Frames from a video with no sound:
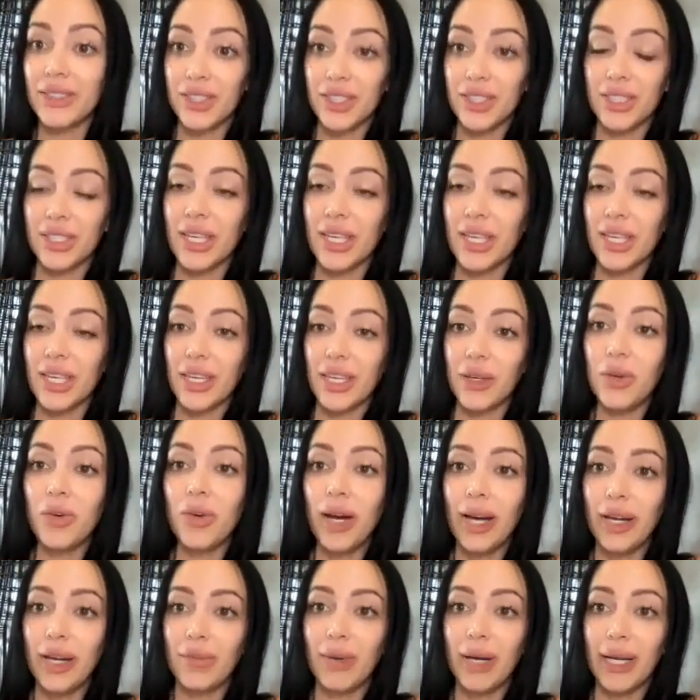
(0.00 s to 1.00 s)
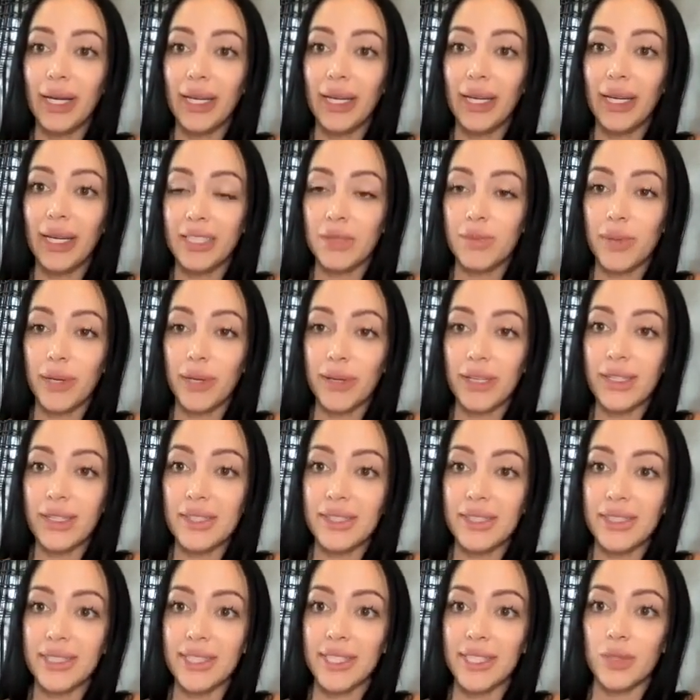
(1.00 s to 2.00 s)
just like you, had my
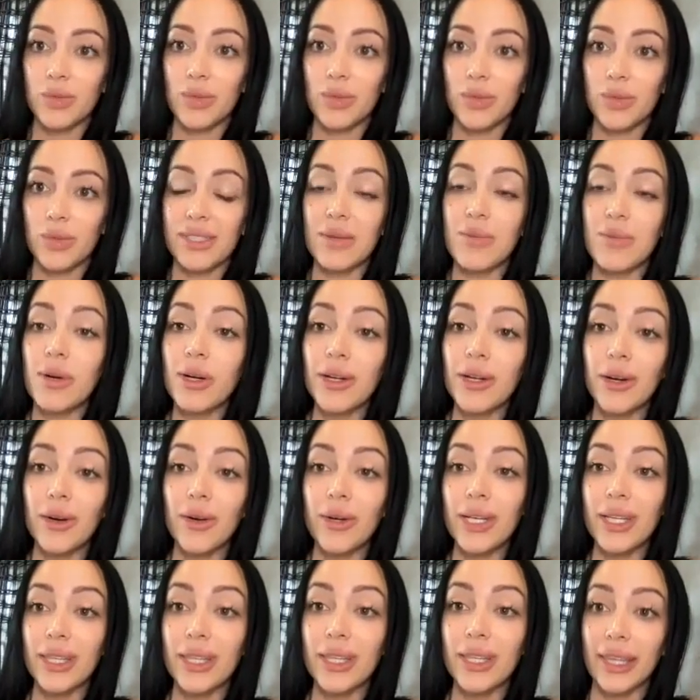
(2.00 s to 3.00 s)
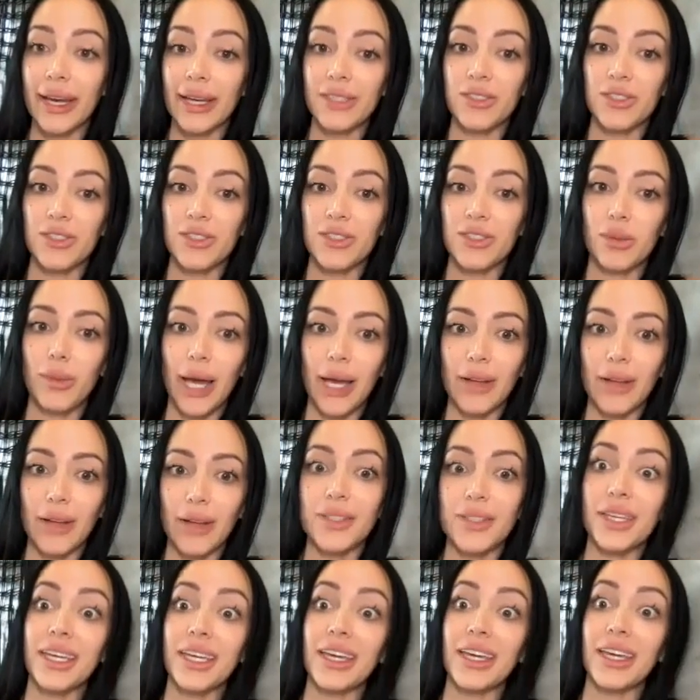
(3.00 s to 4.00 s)
experiences with someone going the extra mile
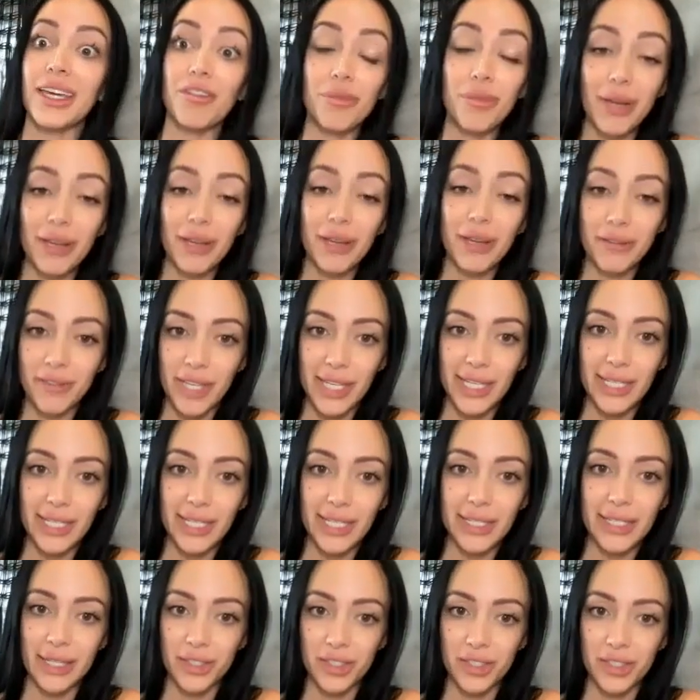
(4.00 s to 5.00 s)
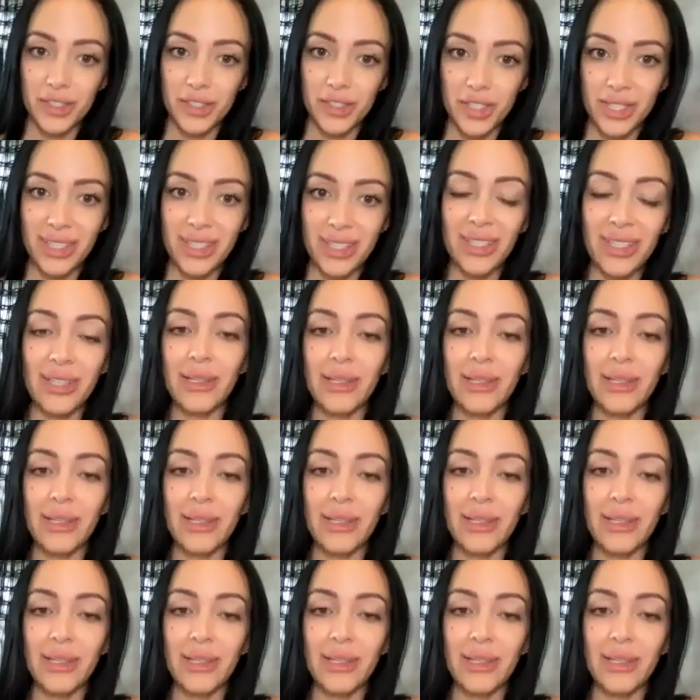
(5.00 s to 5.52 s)
to give my feet attention.